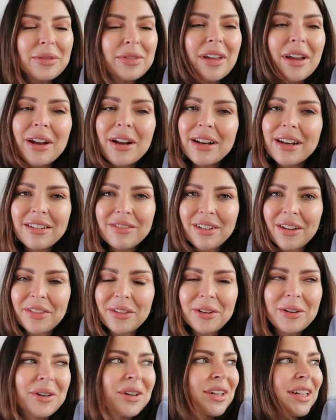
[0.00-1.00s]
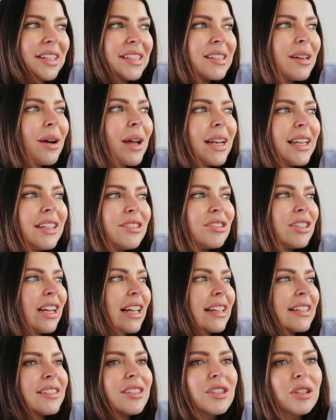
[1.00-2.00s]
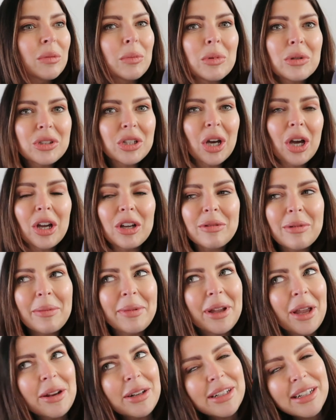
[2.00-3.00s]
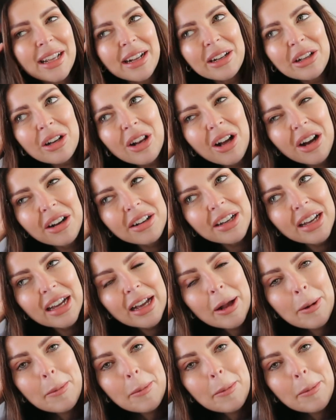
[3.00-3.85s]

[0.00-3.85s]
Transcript: They only live around the corner. So I literally like stumbled home on my own at 9 o'clock